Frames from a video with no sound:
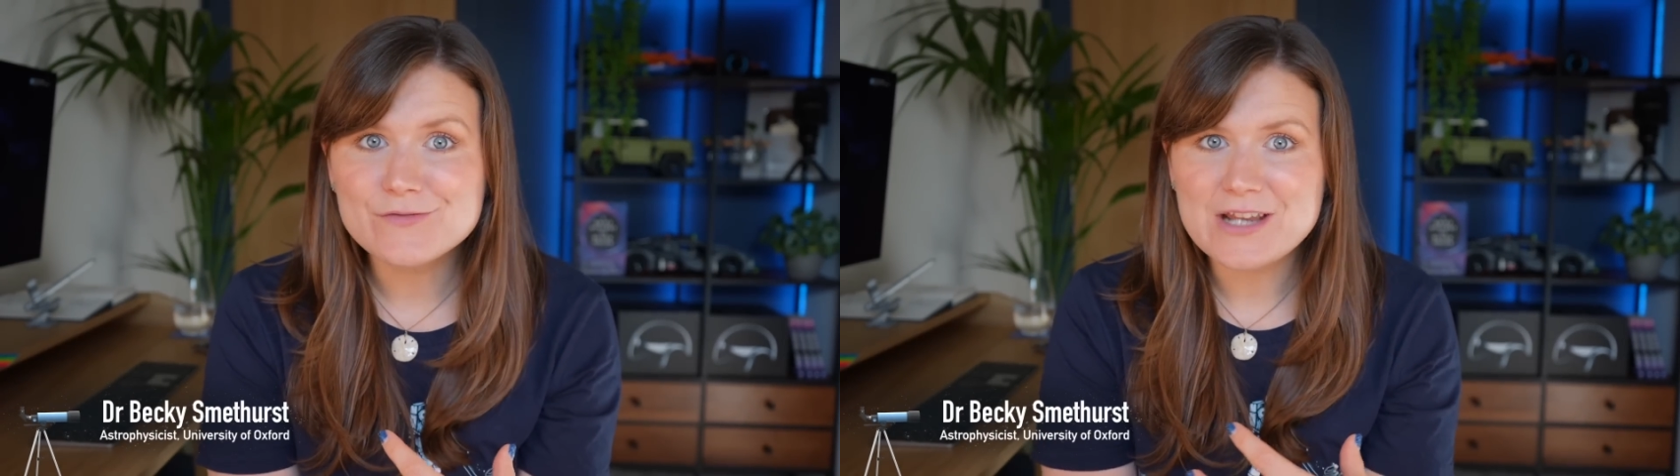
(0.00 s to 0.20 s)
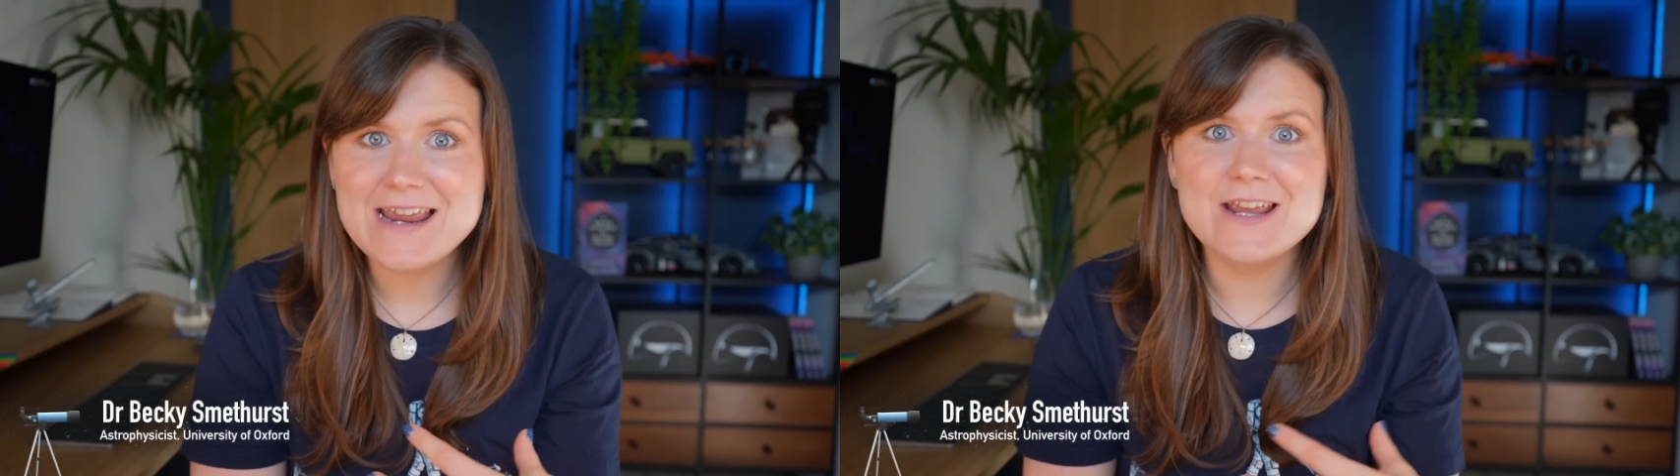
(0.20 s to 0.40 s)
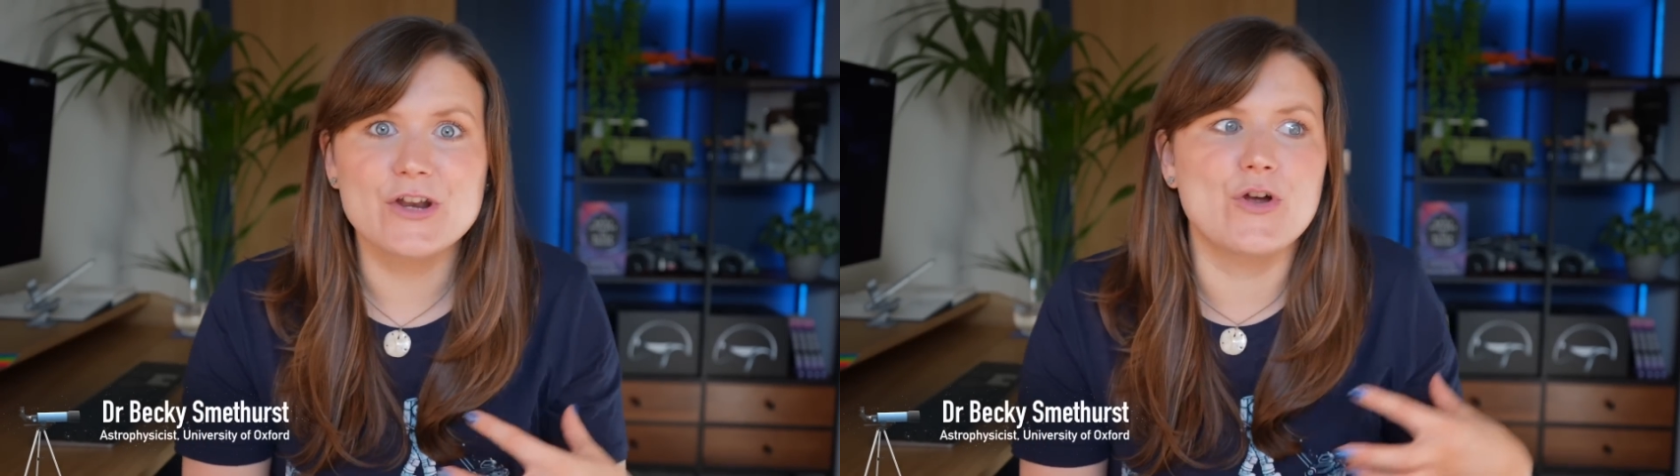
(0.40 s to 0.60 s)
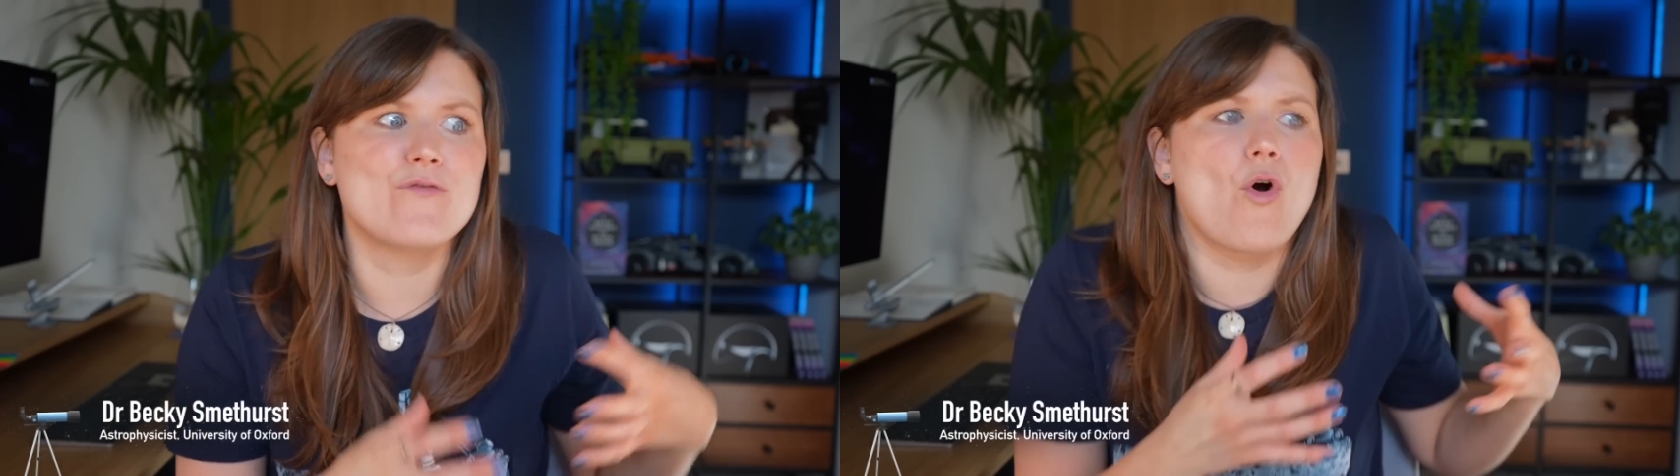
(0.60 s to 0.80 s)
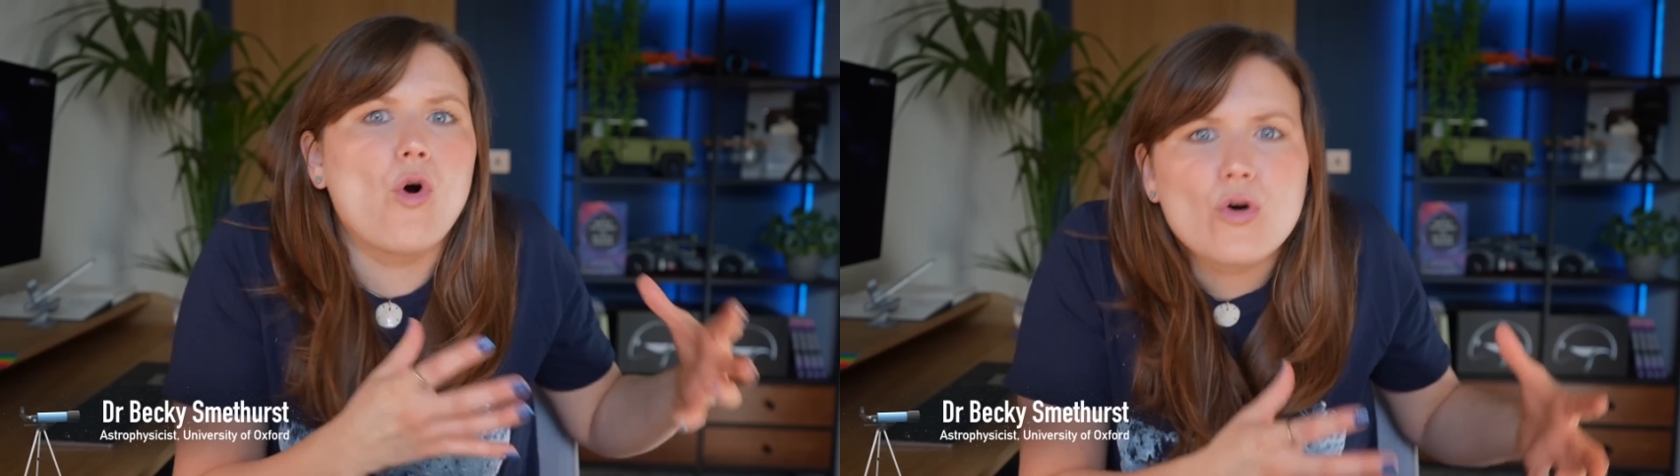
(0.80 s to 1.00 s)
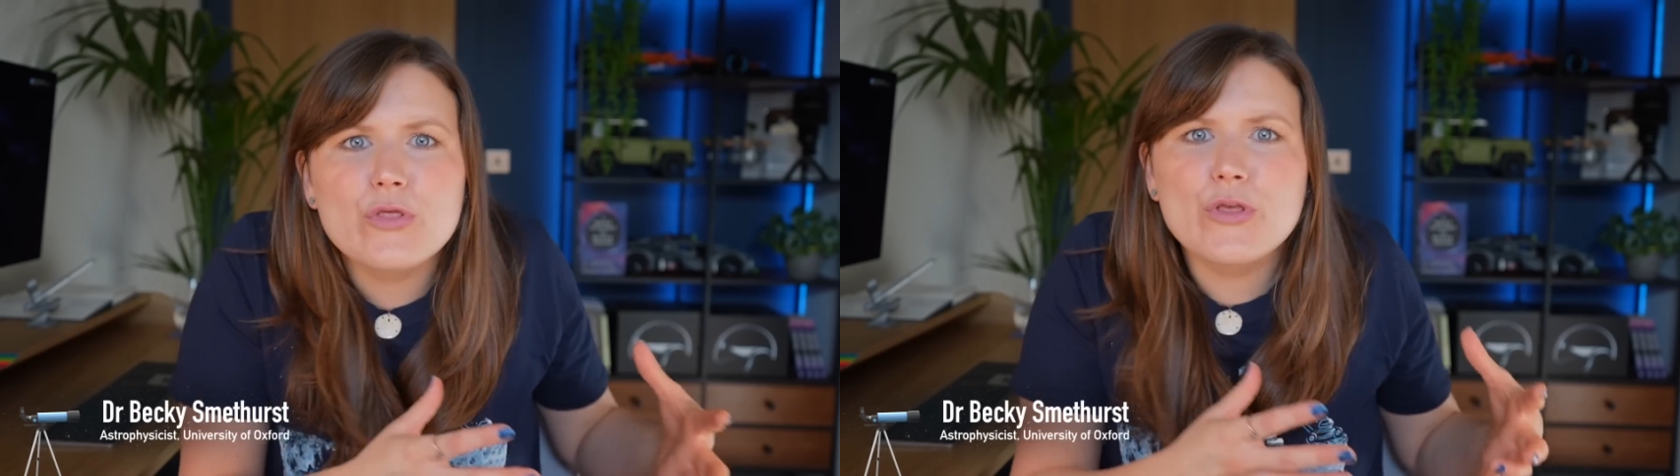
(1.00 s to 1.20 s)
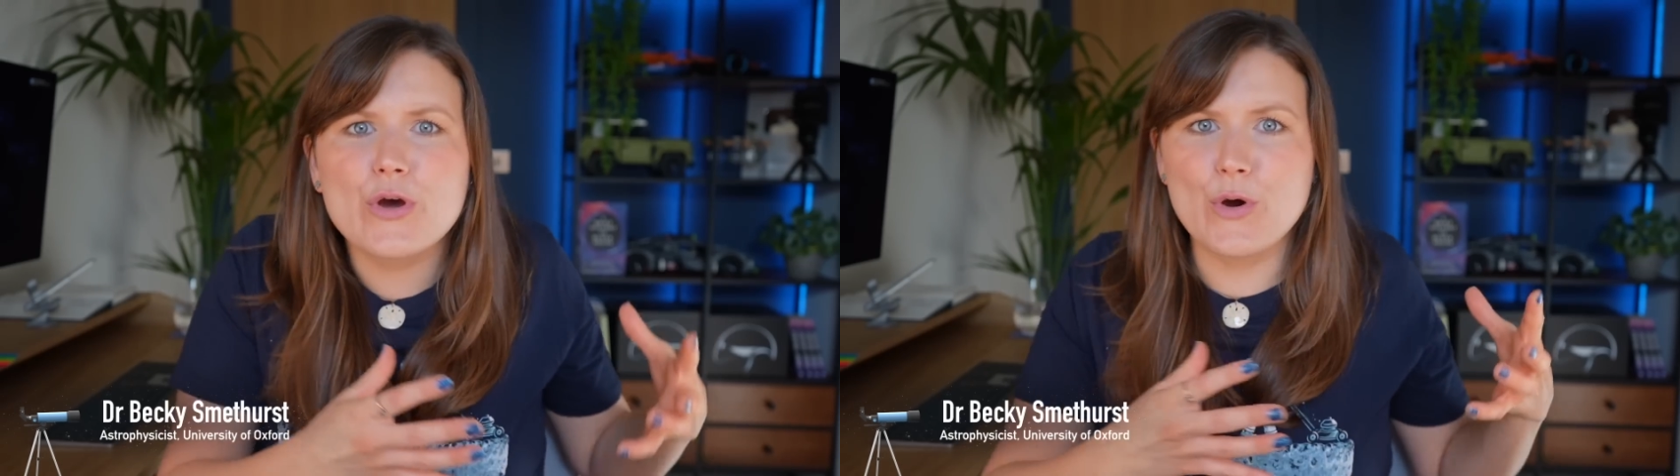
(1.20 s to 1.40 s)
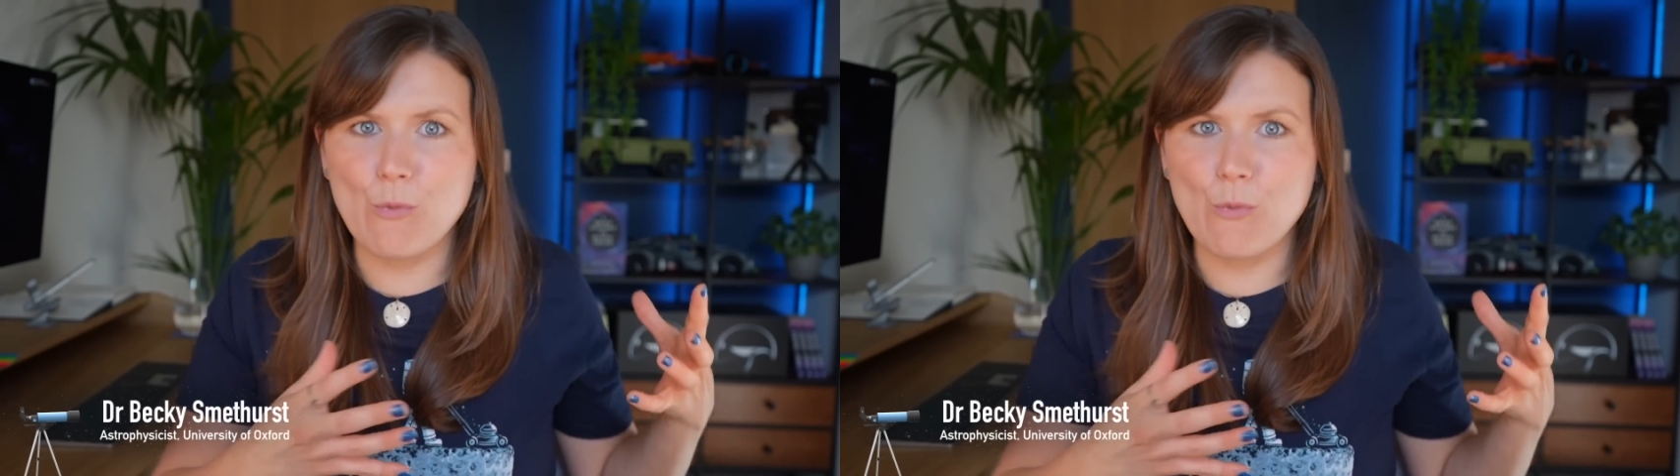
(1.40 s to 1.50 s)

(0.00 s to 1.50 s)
have taken of other